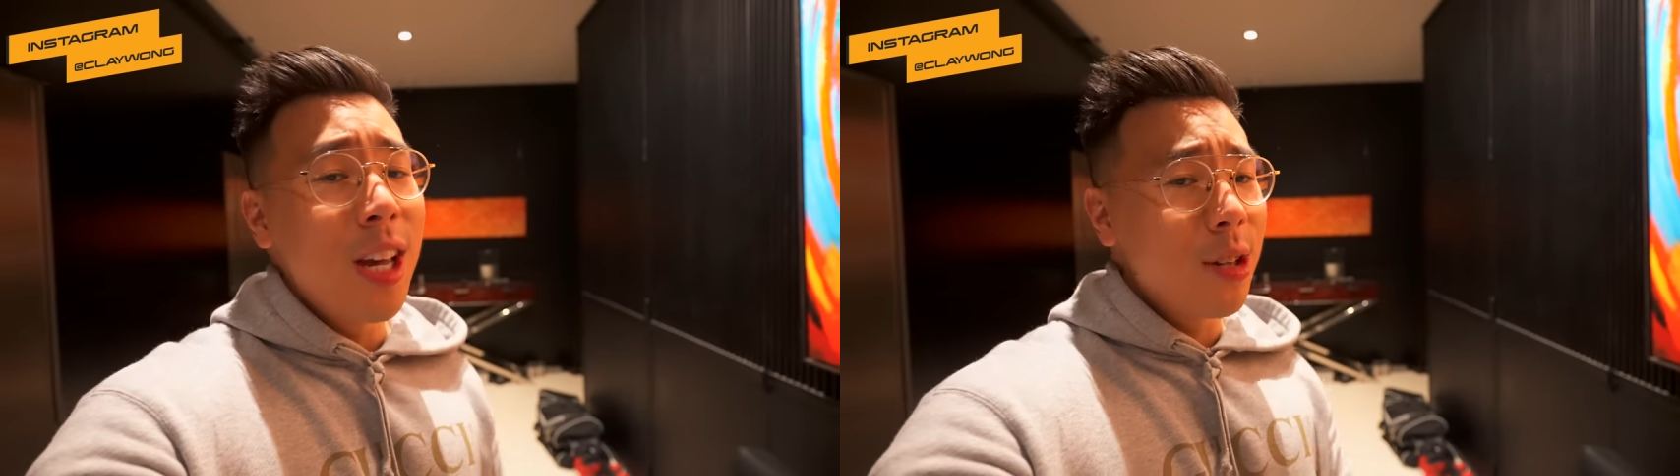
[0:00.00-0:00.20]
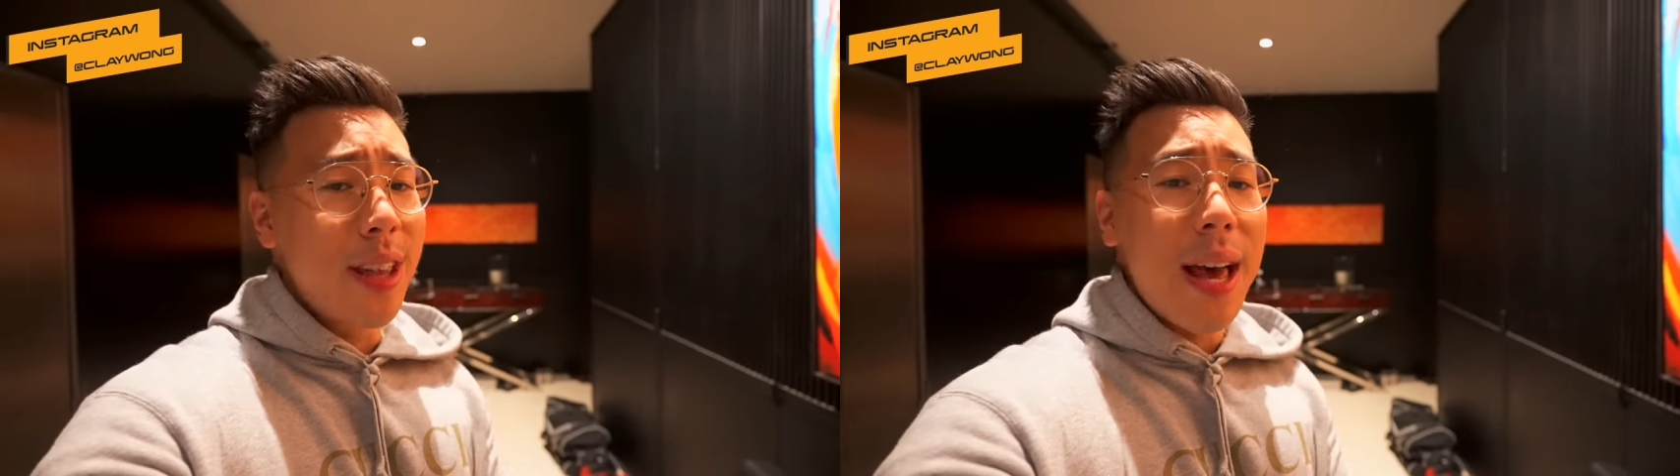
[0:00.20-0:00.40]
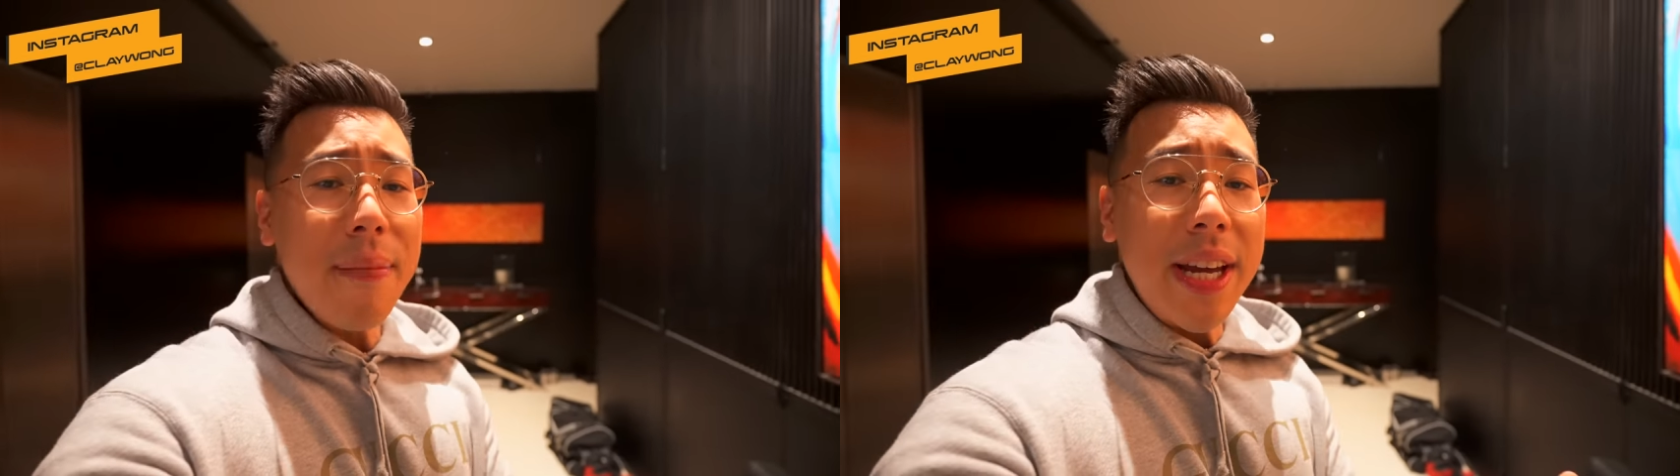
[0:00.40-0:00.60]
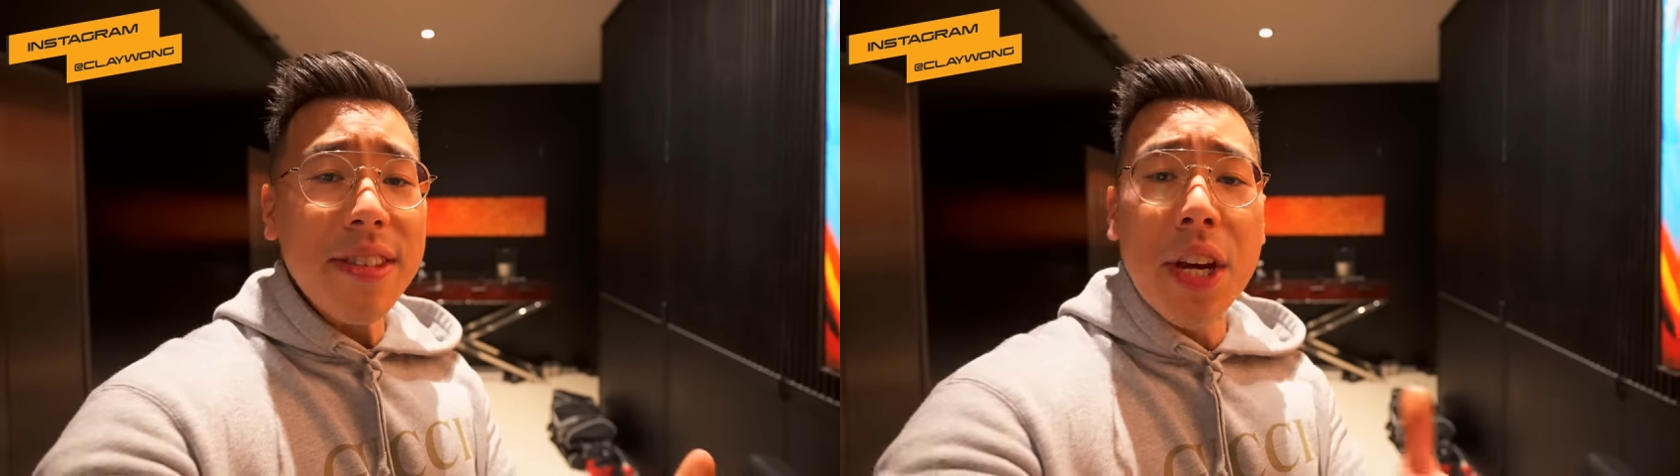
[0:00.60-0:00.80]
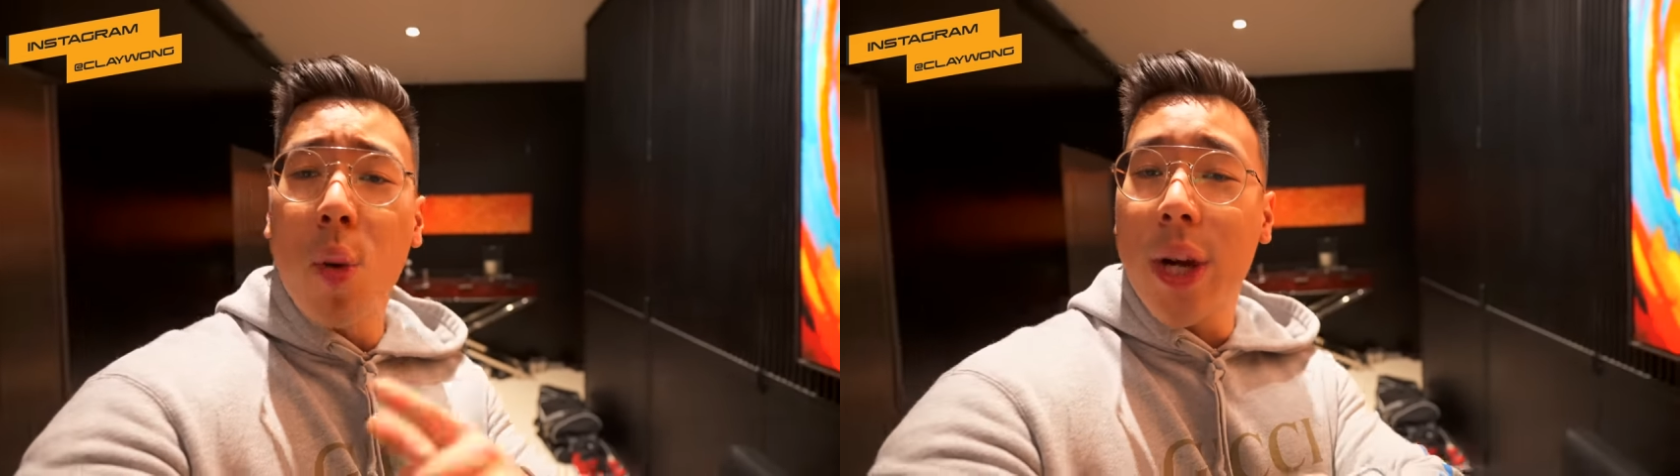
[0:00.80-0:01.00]
So that
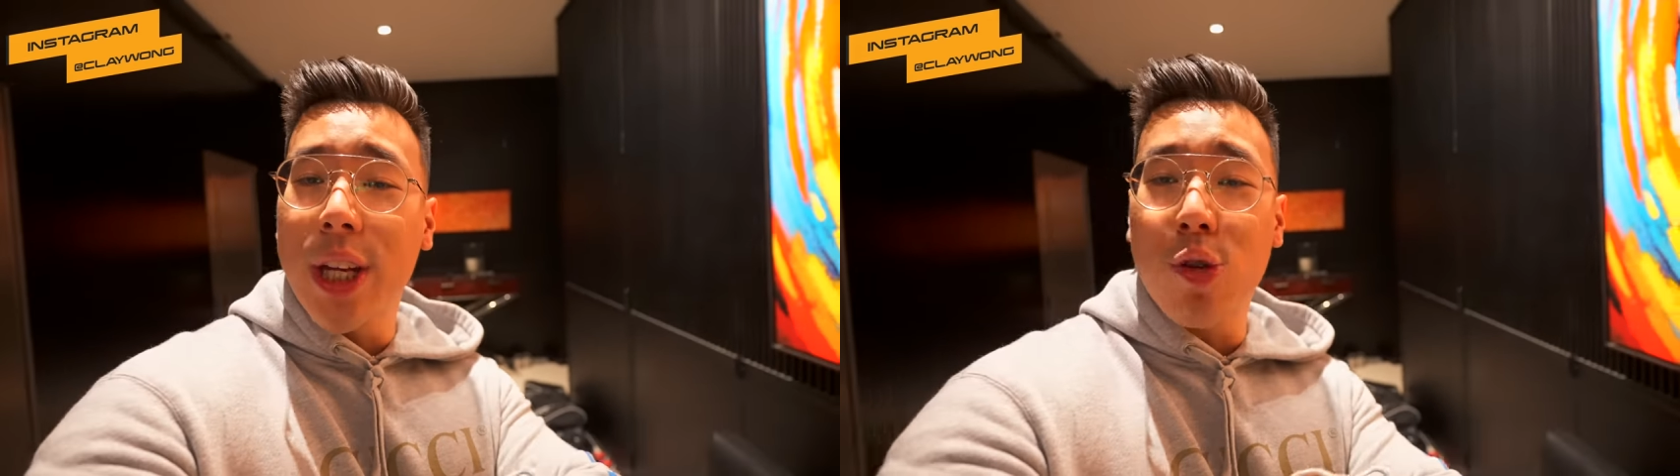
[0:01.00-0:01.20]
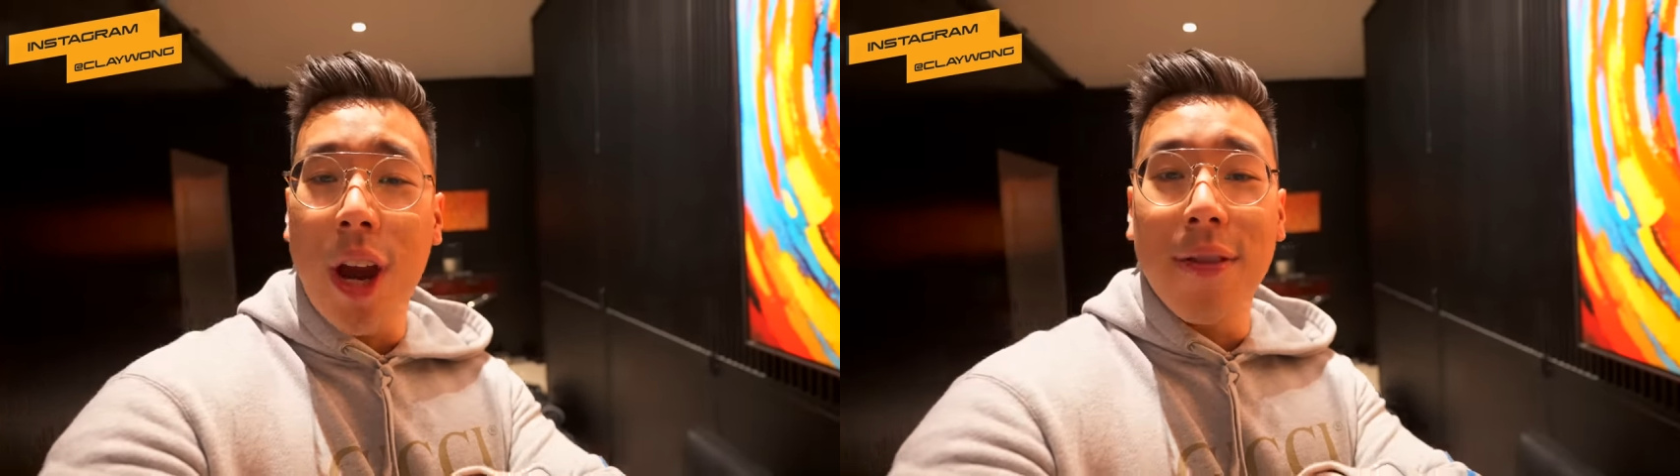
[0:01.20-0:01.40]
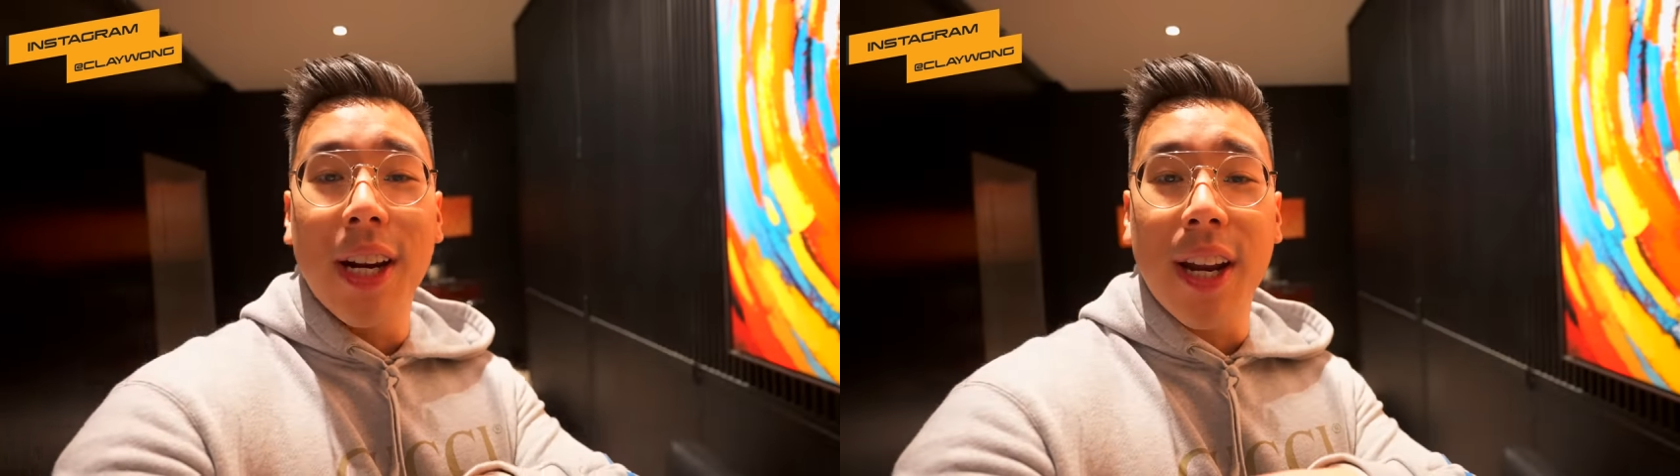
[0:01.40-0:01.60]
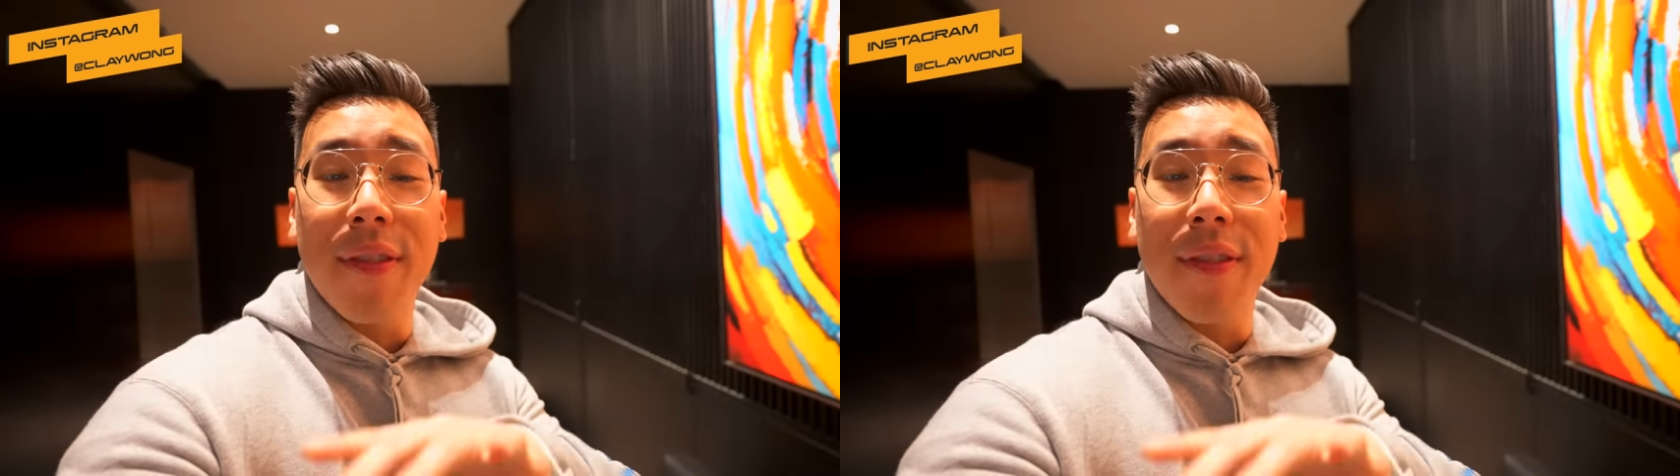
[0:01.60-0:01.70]
means we can travel out